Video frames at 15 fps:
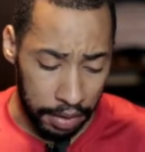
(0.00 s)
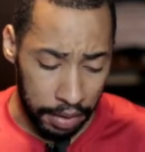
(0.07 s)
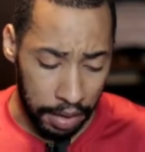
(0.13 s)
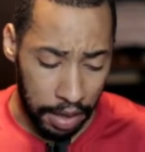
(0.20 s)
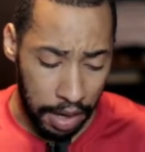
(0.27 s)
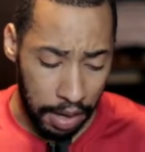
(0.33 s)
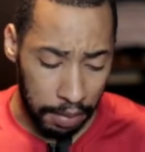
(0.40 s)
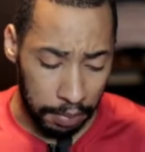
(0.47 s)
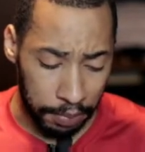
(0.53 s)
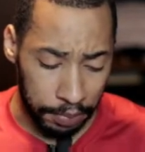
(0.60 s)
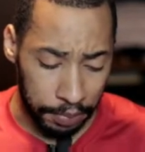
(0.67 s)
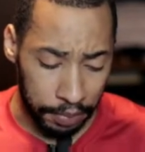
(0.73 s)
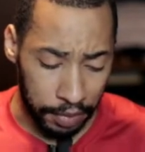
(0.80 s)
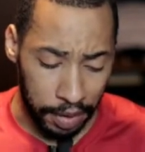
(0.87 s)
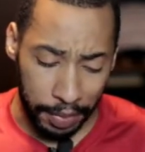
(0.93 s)

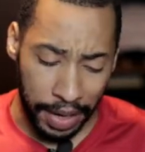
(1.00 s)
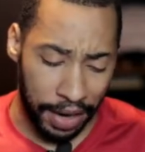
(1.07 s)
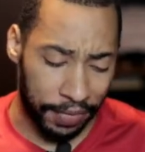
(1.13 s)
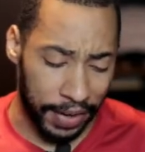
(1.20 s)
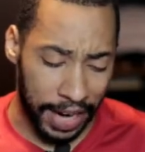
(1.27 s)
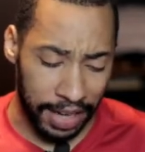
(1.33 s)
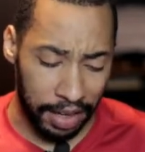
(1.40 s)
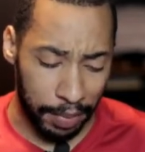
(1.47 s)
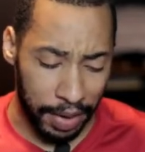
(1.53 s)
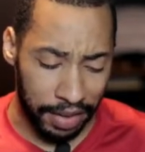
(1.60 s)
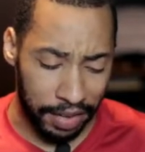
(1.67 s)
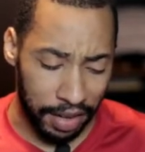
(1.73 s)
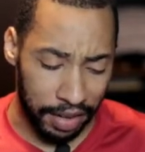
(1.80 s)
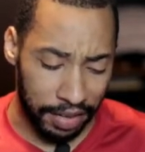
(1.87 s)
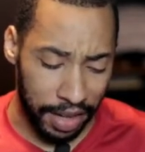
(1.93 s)
Something I forgot to
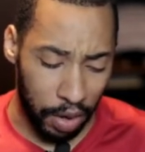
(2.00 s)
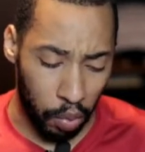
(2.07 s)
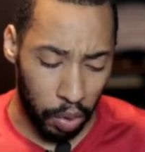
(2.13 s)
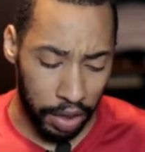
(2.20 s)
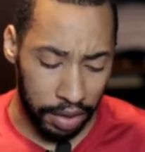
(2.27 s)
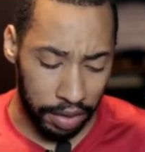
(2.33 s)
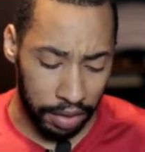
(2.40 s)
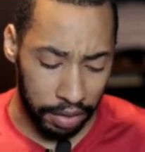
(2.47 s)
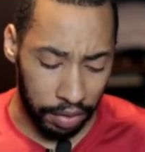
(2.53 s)
mention is they want